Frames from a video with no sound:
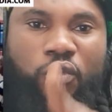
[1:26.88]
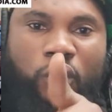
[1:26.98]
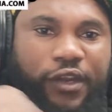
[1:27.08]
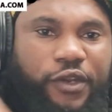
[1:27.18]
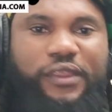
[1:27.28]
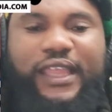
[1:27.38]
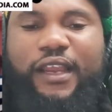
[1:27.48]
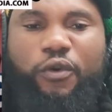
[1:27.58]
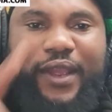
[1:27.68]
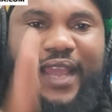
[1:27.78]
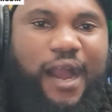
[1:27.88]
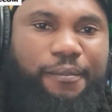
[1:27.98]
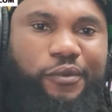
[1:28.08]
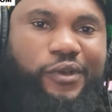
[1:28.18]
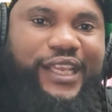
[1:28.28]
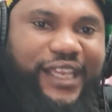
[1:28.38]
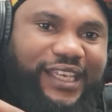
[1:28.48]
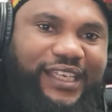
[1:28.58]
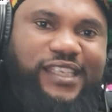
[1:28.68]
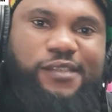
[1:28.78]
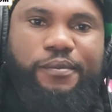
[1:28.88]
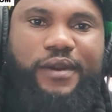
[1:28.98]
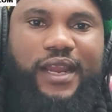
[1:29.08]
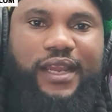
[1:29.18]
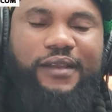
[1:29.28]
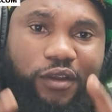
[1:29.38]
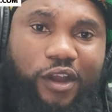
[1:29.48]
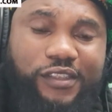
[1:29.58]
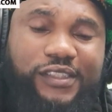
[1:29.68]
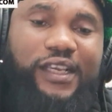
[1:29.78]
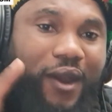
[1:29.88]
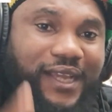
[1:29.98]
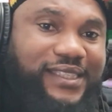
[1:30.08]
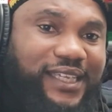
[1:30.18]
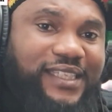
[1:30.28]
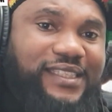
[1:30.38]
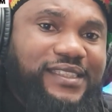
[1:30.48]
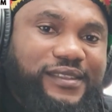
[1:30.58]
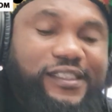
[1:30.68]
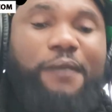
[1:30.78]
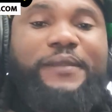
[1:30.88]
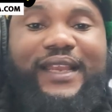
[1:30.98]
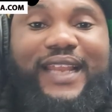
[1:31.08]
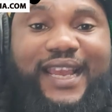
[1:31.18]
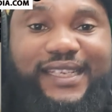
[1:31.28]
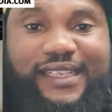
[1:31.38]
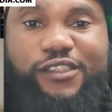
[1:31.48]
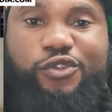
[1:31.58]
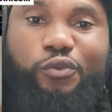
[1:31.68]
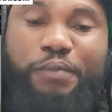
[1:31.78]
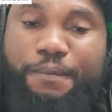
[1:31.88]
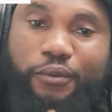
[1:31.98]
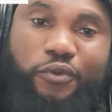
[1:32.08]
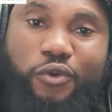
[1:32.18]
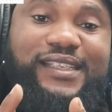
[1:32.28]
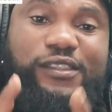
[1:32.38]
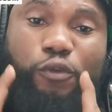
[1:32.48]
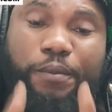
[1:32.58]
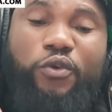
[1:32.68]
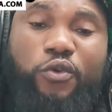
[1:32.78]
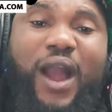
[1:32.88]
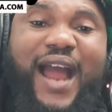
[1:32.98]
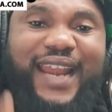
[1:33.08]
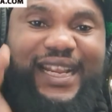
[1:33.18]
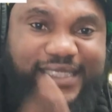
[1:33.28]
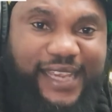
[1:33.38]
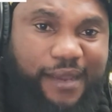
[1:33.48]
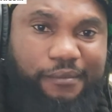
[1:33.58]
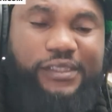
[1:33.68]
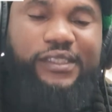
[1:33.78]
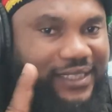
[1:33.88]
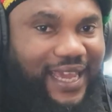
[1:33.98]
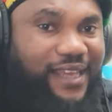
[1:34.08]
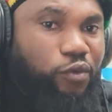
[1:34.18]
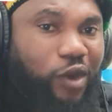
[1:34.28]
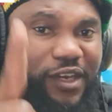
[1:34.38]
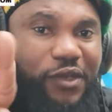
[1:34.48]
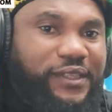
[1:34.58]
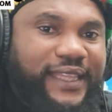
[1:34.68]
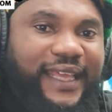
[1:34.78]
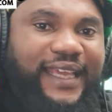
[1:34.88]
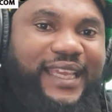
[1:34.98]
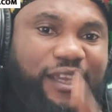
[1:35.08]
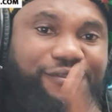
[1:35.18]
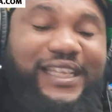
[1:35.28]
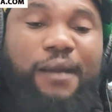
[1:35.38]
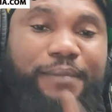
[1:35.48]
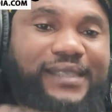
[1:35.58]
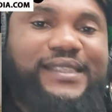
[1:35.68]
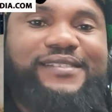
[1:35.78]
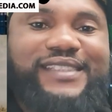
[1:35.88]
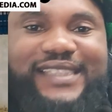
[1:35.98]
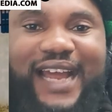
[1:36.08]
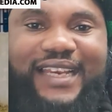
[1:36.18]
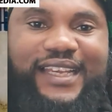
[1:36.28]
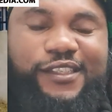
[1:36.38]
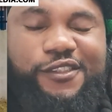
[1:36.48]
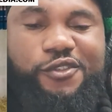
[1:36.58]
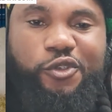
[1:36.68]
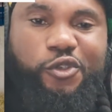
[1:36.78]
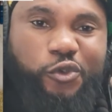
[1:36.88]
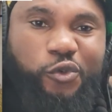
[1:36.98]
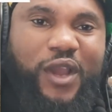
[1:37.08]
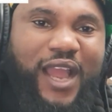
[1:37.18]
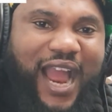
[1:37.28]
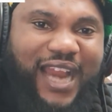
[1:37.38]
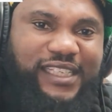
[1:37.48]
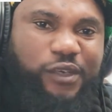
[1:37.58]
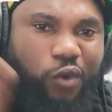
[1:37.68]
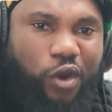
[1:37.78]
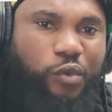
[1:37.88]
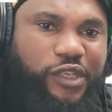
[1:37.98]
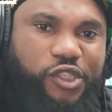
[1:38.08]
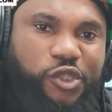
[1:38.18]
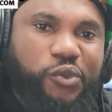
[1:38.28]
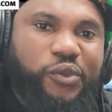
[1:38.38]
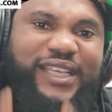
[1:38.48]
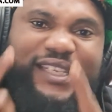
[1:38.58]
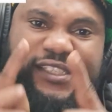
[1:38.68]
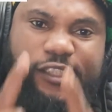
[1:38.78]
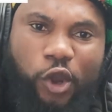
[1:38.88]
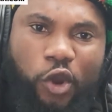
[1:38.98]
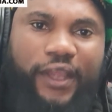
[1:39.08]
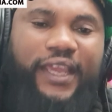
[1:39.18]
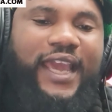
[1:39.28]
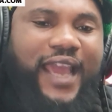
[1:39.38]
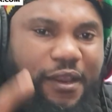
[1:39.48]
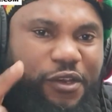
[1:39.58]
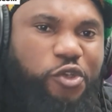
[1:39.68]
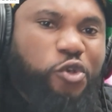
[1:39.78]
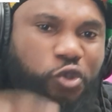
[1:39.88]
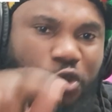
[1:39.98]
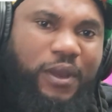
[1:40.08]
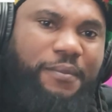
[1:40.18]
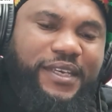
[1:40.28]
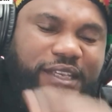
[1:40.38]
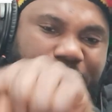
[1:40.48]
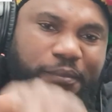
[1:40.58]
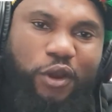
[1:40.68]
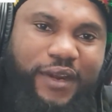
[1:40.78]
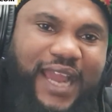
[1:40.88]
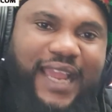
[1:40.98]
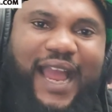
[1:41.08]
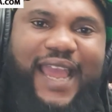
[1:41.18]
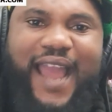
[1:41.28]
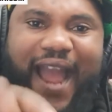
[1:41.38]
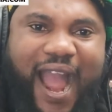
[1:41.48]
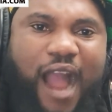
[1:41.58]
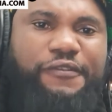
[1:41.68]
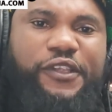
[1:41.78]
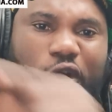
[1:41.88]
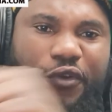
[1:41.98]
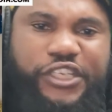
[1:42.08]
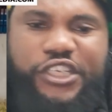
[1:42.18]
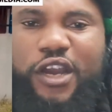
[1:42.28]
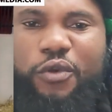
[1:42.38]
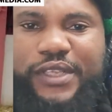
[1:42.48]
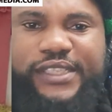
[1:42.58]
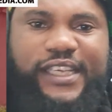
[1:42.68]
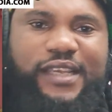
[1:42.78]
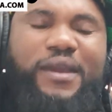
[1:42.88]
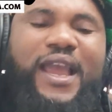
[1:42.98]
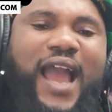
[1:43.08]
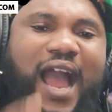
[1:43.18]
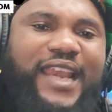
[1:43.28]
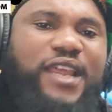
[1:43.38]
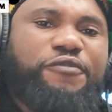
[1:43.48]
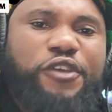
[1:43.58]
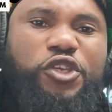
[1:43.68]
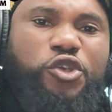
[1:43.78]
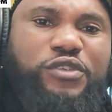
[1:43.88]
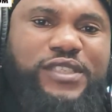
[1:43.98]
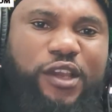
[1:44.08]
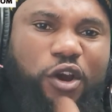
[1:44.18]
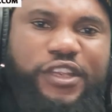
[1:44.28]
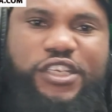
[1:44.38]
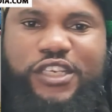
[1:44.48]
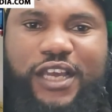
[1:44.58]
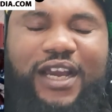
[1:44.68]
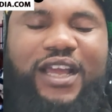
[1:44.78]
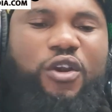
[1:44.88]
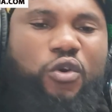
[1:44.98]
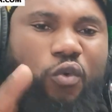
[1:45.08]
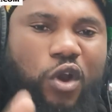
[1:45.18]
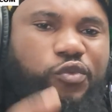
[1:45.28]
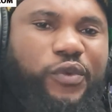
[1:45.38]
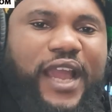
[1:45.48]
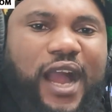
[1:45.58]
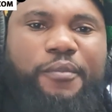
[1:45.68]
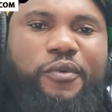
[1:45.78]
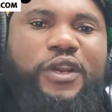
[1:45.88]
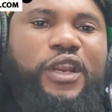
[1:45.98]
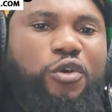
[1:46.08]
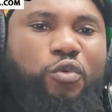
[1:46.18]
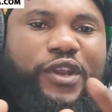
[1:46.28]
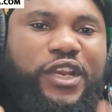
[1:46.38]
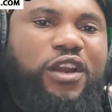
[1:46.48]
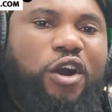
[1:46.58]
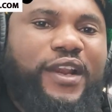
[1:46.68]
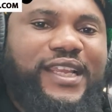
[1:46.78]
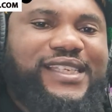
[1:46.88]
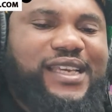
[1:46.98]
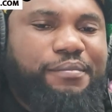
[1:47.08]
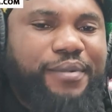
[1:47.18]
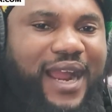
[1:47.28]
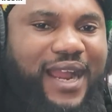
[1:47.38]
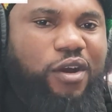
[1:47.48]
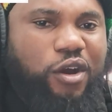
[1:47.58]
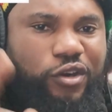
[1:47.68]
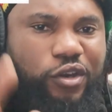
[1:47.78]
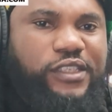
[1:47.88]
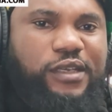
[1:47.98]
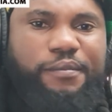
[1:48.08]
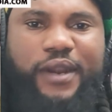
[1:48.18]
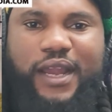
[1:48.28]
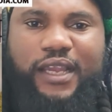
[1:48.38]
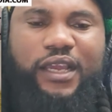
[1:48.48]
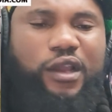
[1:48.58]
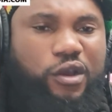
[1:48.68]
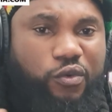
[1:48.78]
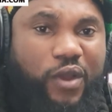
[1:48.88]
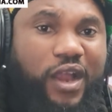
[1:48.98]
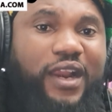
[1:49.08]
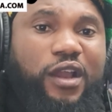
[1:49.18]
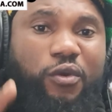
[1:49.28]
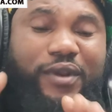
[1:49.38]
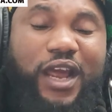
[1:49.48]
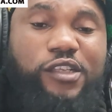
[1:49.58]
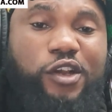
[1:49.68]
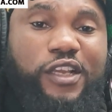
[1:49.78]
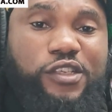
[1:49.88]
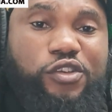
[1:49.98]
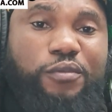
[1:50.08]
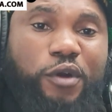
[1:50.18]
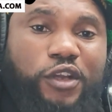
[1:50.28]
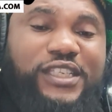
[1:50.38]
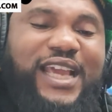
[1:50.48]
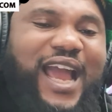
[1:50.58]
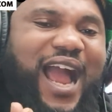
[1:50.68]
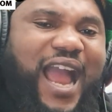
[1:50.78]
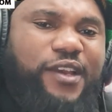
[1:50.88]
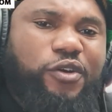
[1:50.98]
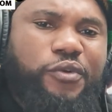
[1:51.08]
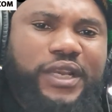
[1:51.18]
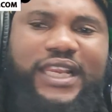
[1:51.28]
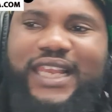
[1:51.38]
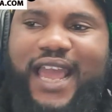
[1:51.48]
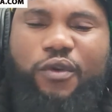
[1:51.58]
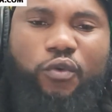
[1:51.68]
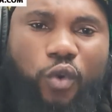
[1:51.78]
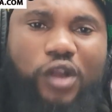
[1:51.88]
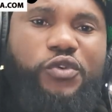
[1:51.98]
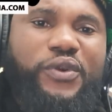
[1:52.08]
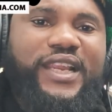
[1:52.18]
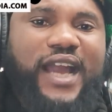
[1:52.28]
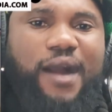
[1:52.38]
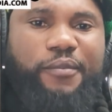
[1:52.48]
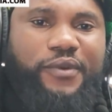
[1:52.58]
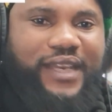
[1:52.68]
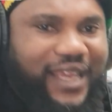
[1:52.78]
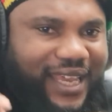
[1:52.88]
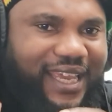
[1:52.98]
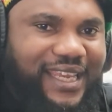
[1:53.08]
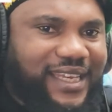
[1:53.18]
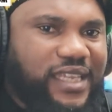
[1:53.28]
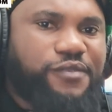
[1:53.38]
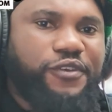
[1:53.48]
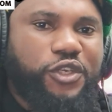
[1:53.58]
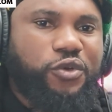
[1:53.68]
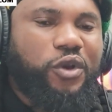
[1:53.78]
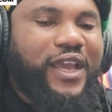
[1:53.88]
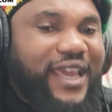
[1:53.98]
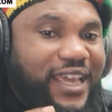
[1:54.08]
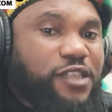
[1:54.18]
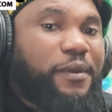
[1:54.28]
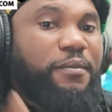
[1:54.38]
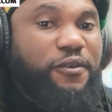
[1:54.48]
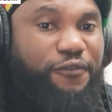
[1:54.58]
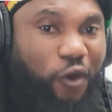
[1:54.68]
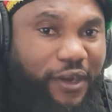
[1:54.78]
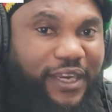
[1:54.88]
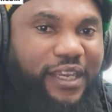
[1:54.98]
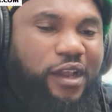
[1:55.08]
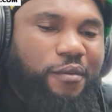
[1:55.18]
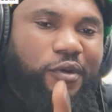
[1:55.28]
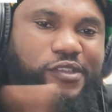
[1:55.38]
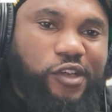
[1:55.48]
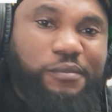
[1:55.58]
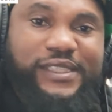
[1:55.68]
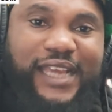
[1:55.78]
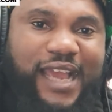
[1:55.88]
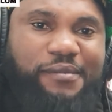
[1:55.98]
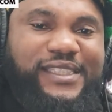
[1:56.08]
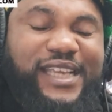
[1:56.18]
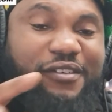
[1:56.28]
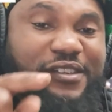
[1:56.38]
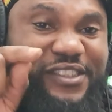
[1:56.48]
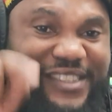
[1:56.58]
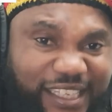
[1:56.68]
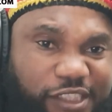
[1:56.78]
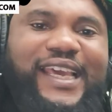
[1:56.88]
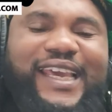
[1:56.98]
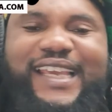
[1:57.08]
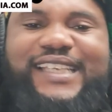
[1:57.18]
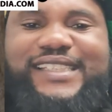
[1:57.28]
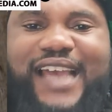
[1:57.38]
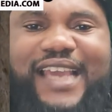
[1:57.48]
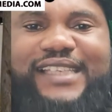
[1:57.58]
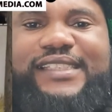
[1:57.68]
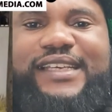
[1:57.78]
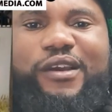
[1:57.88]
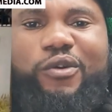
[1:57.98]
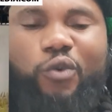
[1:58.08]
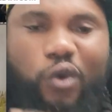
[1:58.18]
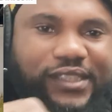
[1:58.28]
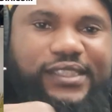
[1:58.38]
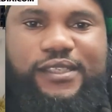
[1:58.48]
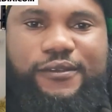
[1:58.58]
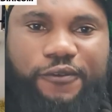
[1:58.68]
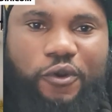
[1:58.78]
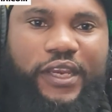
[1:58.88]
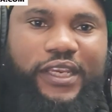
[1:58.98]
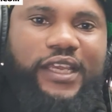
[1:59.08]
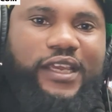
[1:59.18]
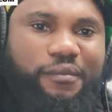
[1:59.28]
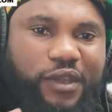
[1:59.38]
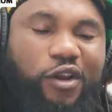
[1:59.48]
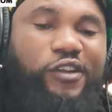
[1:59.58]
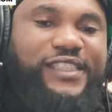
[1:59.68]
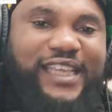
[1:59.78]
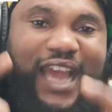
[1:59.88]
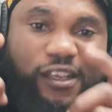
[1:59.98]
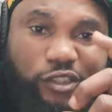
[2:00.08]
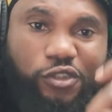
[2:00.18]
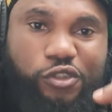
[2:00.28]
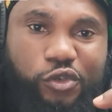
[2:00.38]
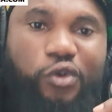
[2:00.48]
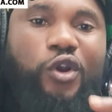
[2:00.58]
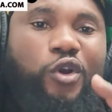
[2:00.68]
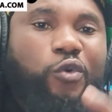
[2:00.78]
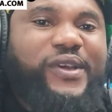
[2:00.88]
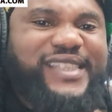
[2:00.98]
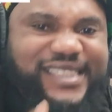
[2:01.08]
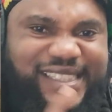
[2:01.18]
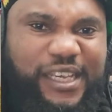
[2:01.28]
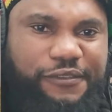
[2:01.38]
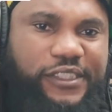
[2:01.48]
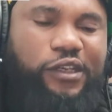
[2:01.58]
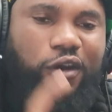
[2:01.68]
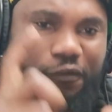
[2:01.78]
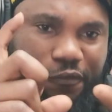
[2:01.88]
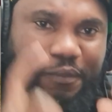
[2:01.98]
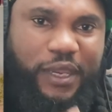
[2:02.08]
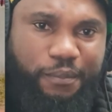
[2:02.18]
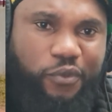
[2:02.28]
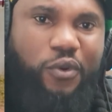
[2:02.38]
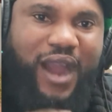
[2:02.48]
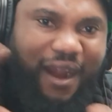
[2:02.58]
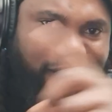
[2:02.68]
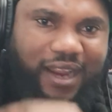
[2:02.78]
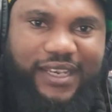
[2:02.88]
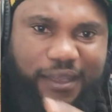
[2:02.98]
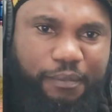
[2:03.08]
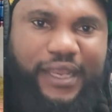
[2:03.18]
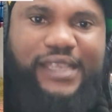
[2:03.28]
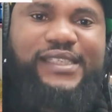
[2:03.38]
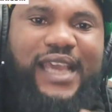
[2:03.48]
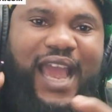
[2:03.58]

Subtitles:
What do you think will happen in this prank? Because pointing something like this to people is typical an attempt. Then what do you think if that person retaliates to you and the one with you is toy? Do you maybe the other guy have the original with him, and if he use the original, what will happen? Will he call it a prank or not a prank? Well, without talking so much, I don't really like what really happened in this video. It may be funny, but sometimes there is danger inside what is funny, because it has to do with the safety of people around the place